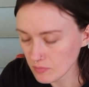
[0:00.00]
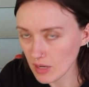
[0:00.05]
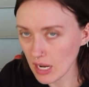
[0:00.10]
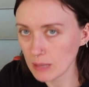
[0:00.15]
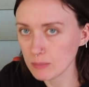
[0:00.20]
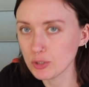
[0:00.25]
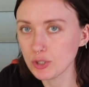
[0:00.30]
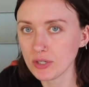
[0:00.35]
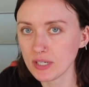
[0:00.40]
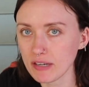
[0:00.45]

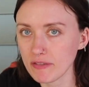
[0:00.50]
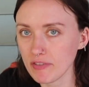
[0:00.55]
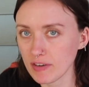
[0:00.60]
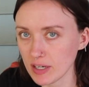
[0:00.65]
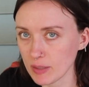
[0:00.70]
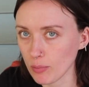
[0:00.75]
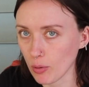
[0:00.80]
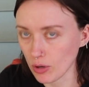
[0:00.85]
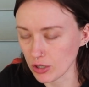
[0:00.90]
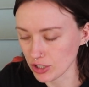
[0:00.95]
I'm doing a
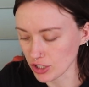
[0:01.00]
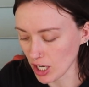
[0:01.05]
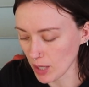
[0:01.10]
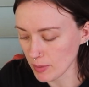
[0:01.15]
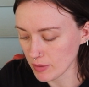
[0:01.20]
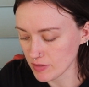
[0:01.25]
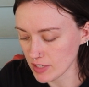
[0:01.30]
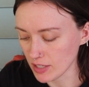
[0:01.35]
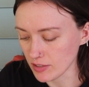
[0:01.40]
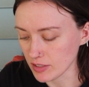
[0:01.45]
very poor job
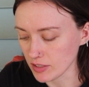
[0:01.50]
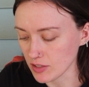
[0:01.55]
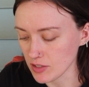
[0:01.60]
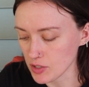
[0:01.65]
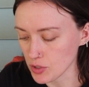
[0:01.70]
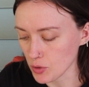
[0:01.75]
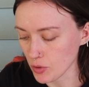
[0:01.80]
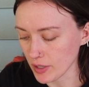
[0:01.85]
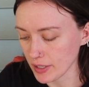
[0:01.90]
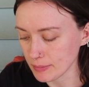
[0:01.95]
of telling this
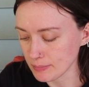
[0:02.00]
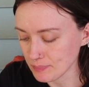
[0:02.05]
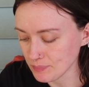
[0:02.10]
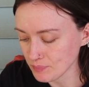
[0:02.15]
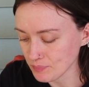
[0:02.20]
story.